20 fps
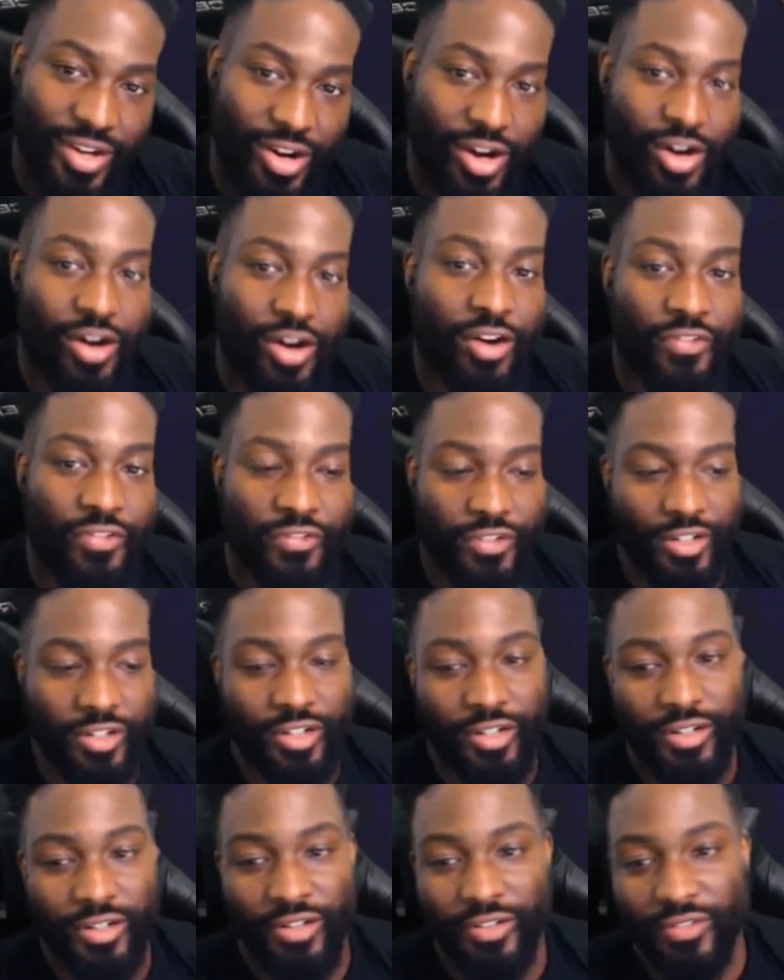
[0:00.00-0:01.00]
off
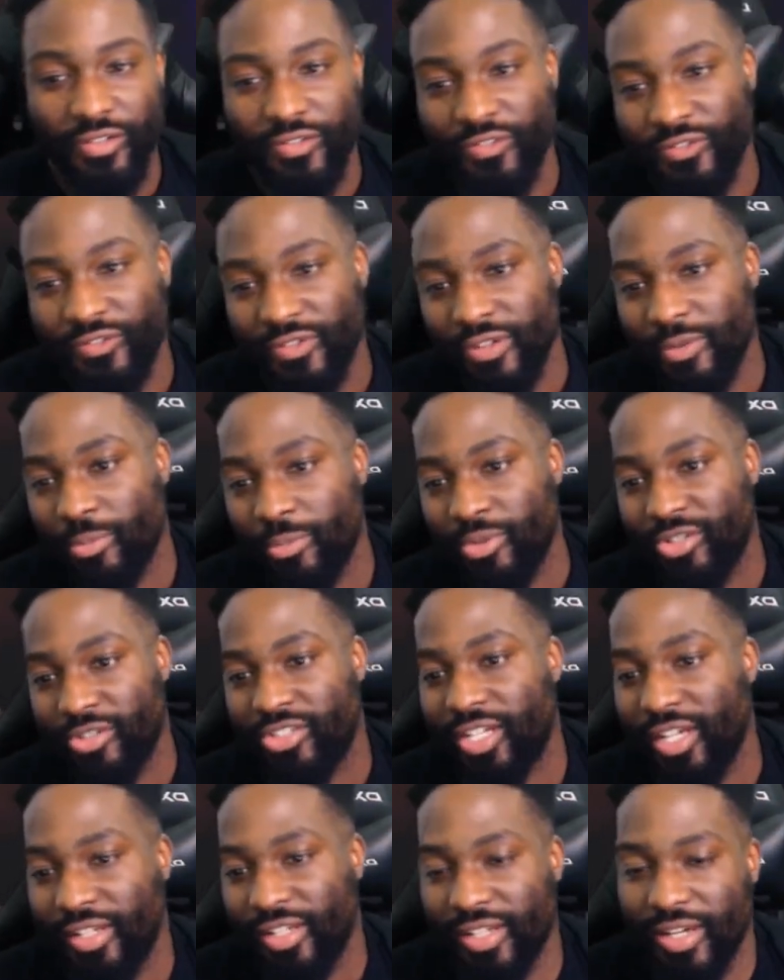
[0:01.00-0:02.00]
of
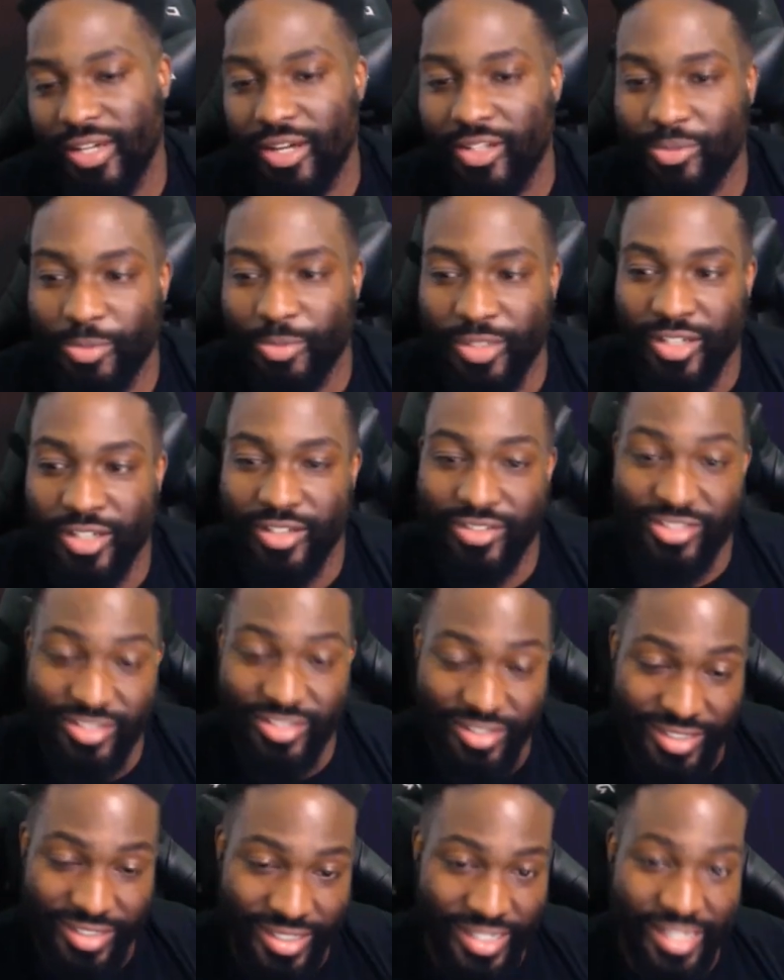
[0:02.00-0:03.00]
projectiles,
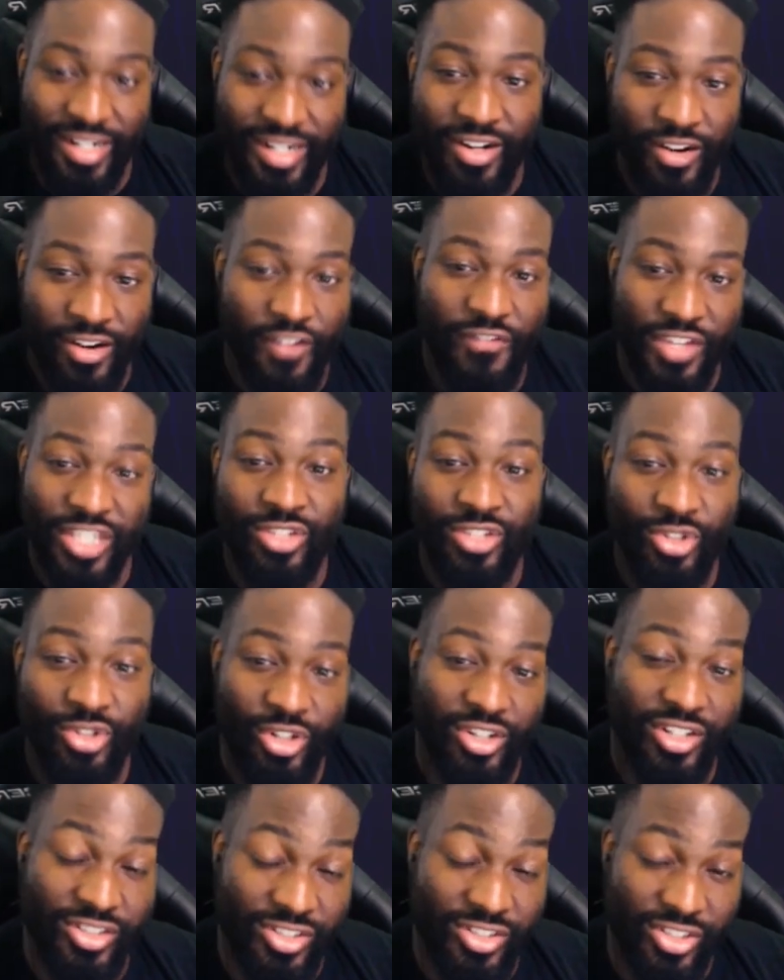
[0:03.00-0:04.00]
because getting her V
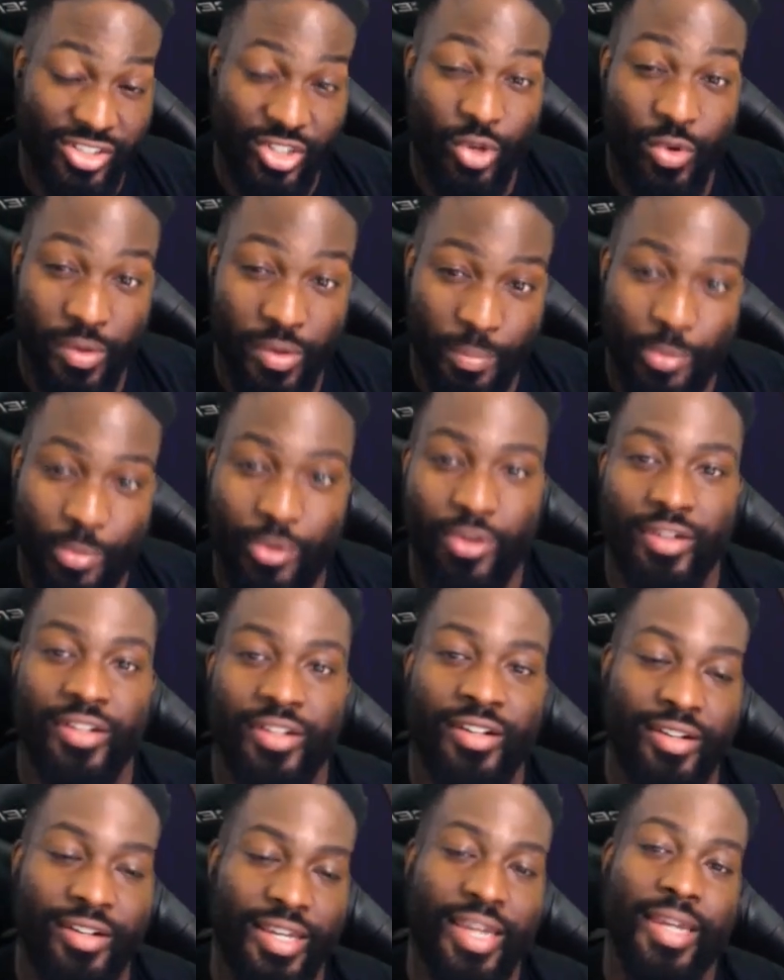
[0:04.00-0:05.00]
trigger is so important
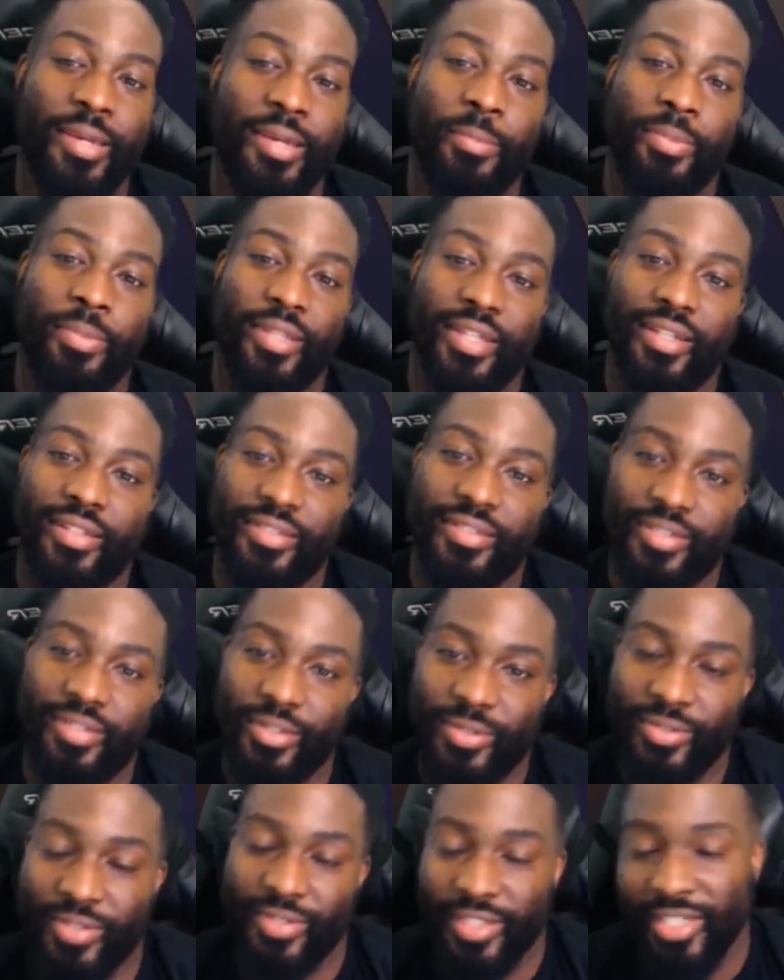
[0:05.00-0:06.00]
in her game plan.
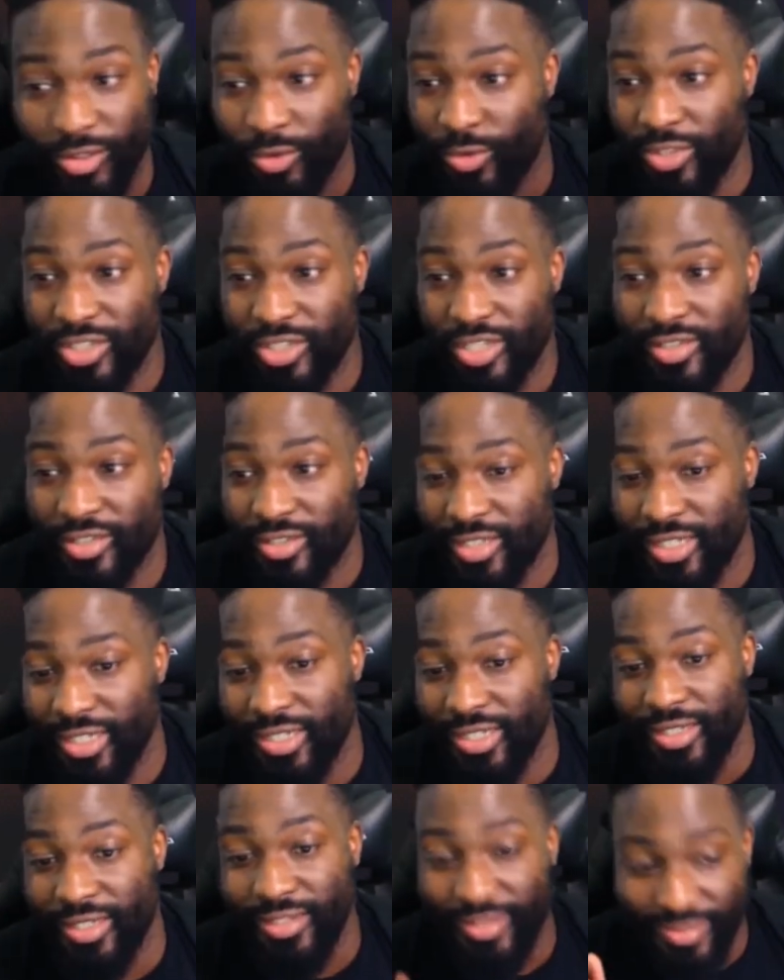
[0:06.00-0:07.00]
So we
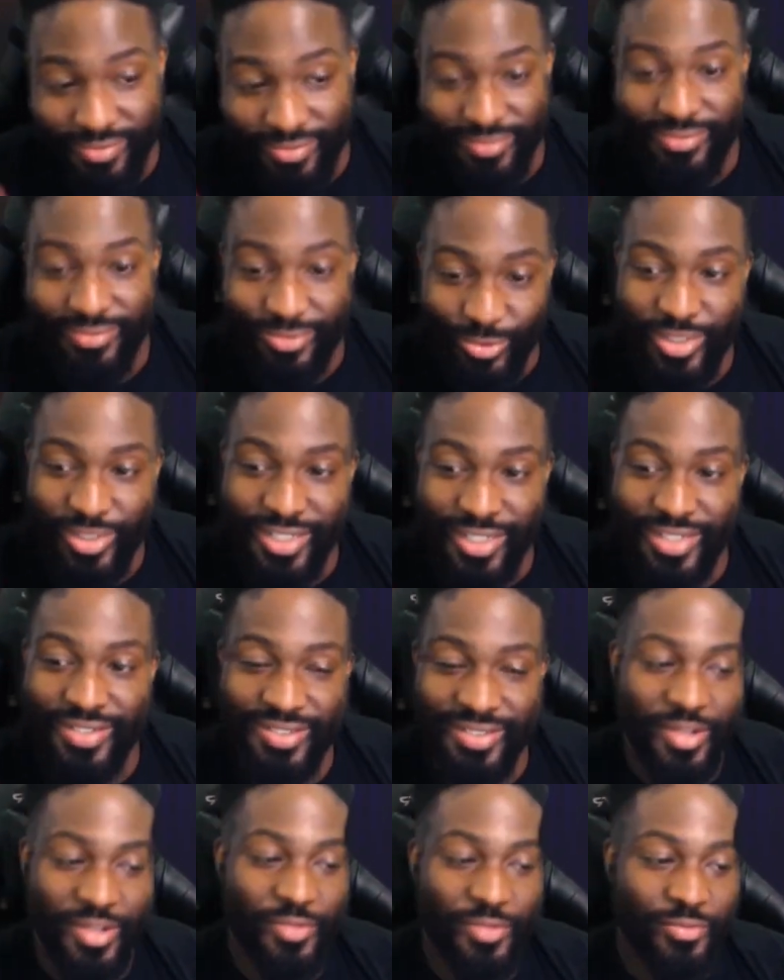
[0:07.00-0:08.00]

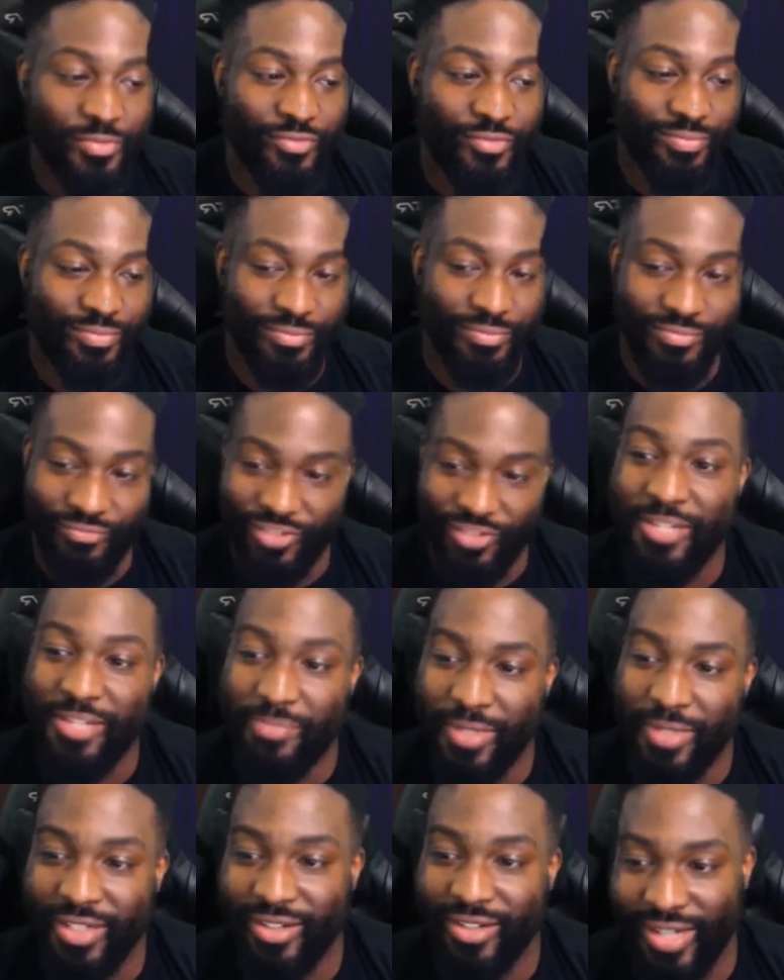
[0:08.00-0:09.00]
need some
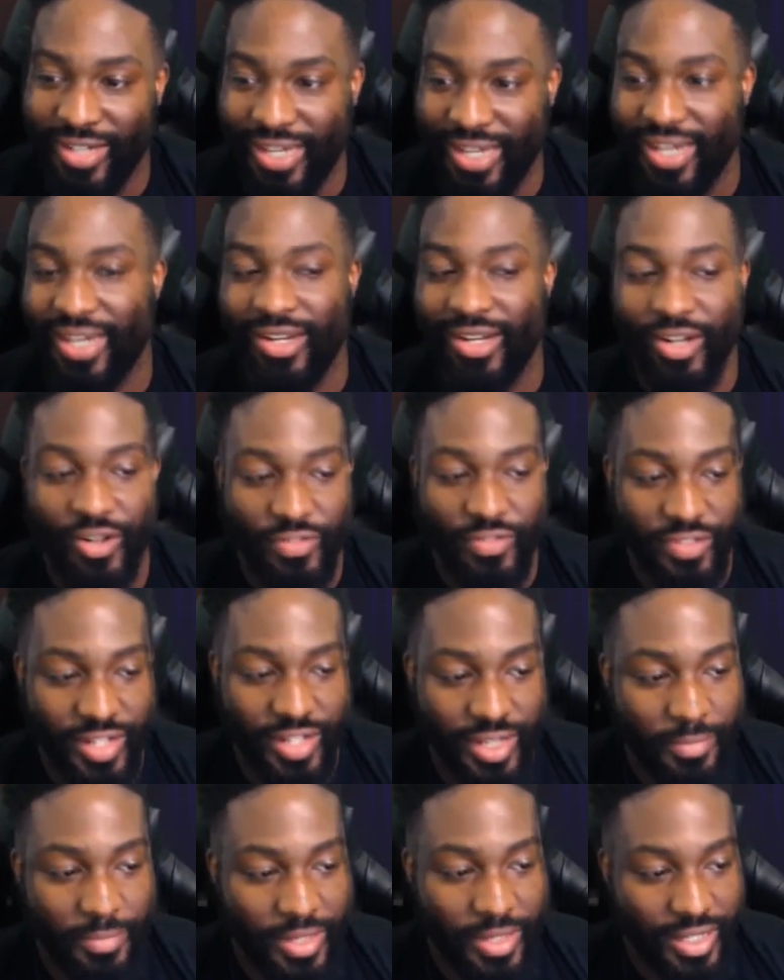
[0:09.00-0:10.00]
V meter gain off of
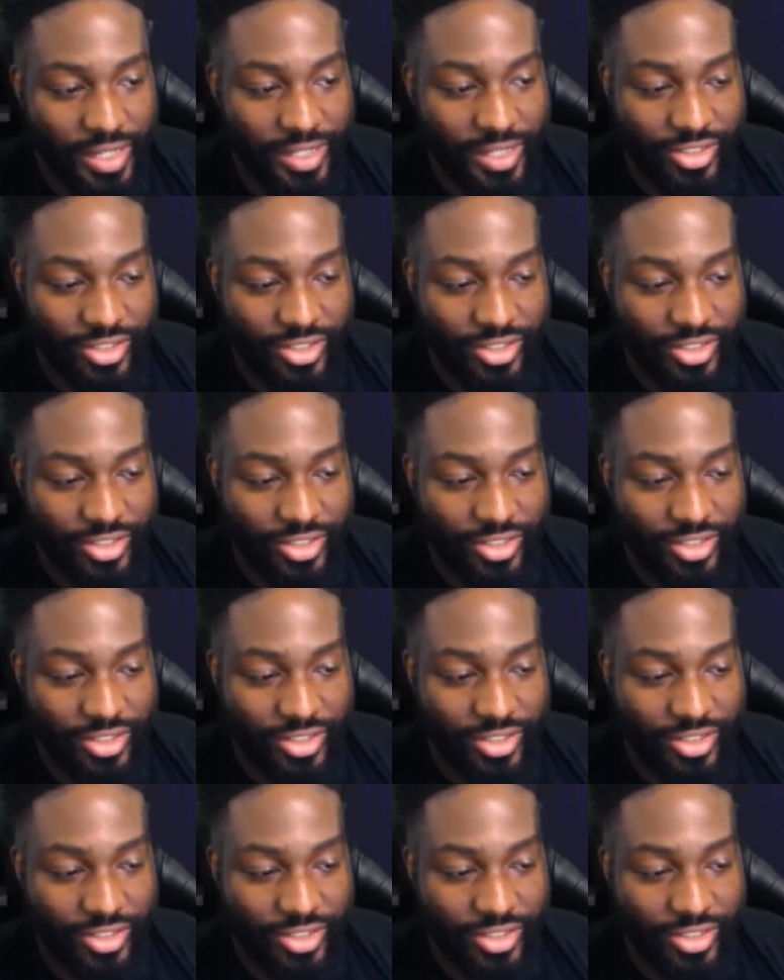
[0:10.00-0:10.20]
that, man,